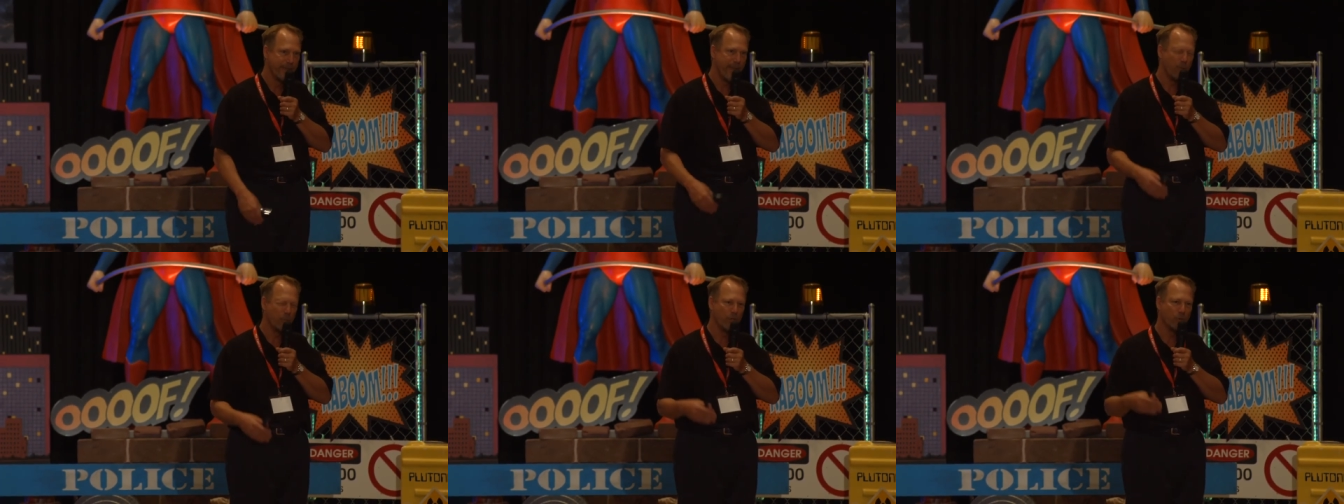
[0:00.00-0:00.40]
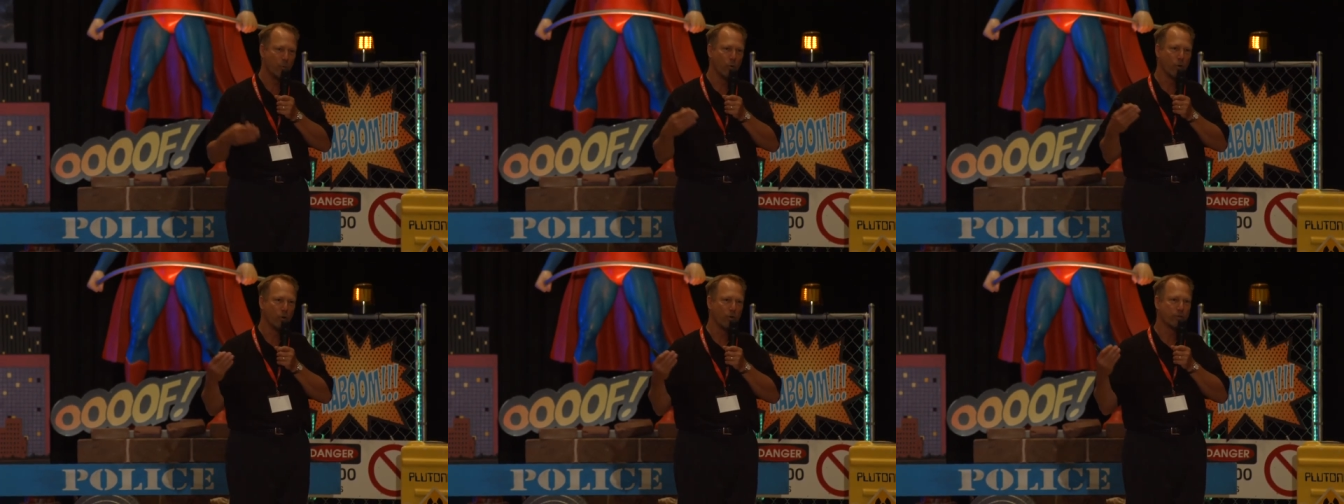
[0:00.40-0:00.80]
And when
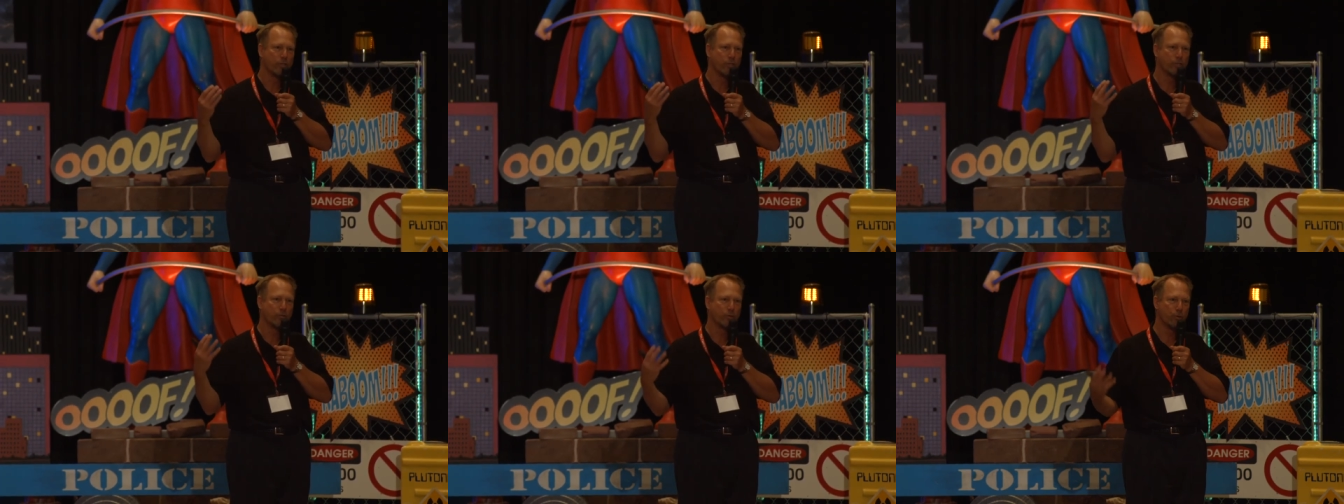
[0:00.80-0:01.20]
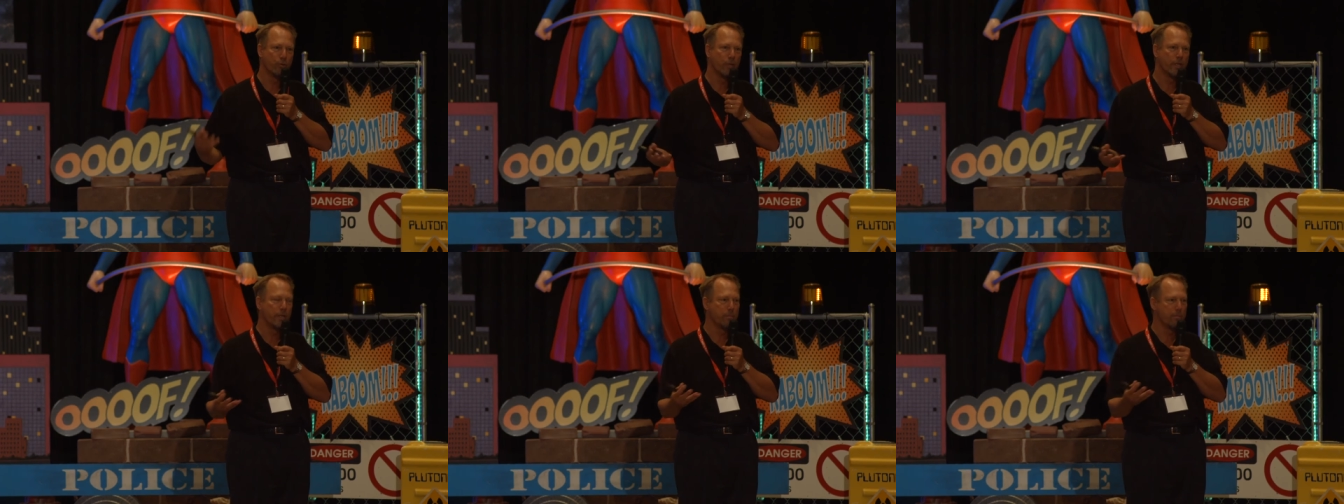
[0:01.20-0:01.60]
the world can
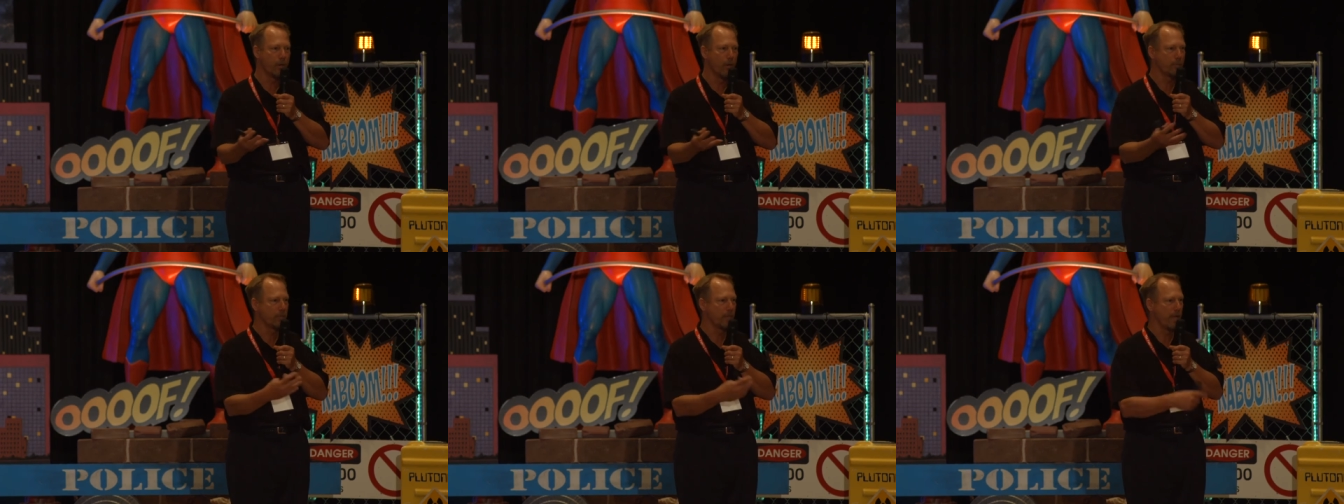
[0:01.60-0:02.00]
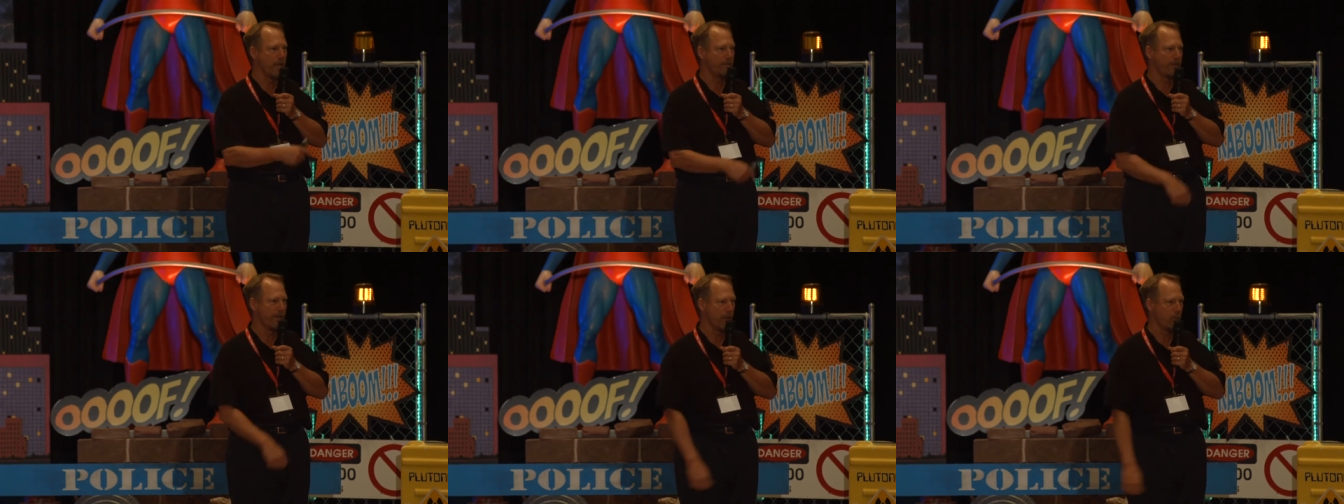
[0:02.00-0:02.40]
truly approach
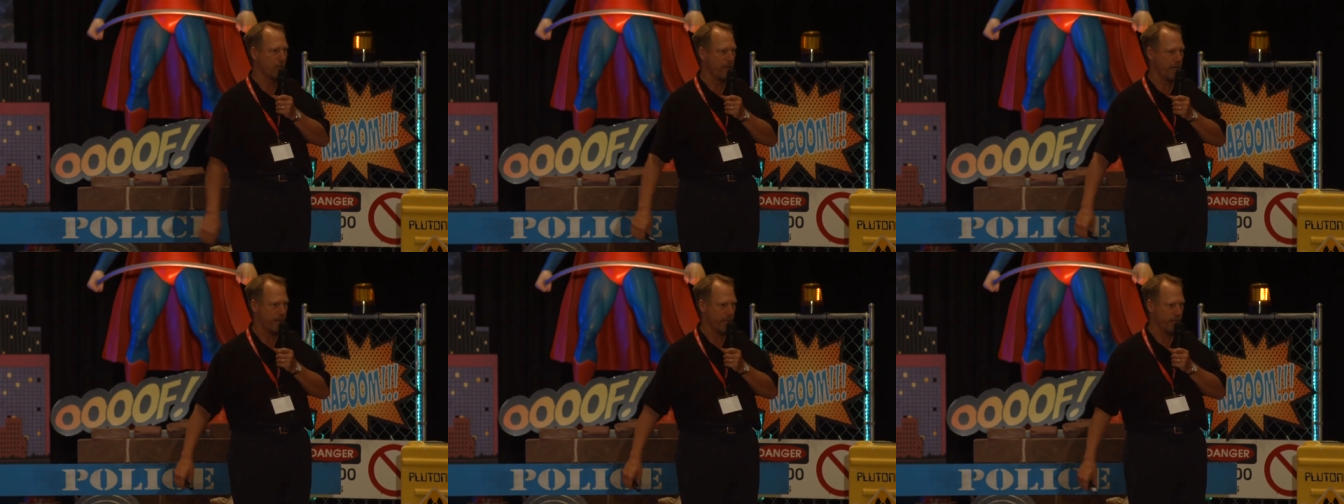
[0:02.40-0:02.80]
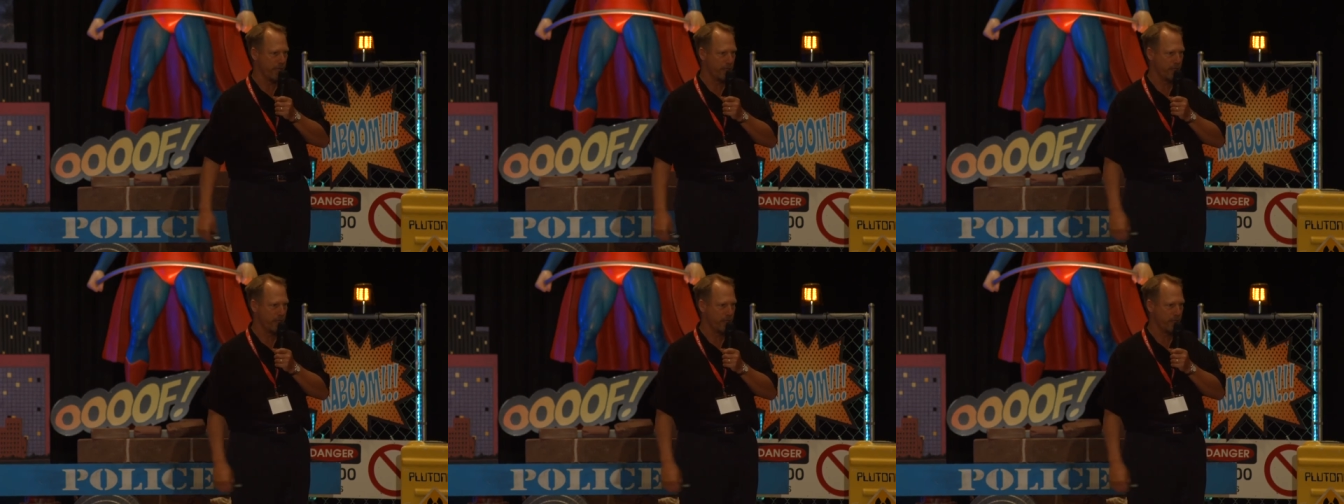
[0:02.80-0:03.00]
life that way,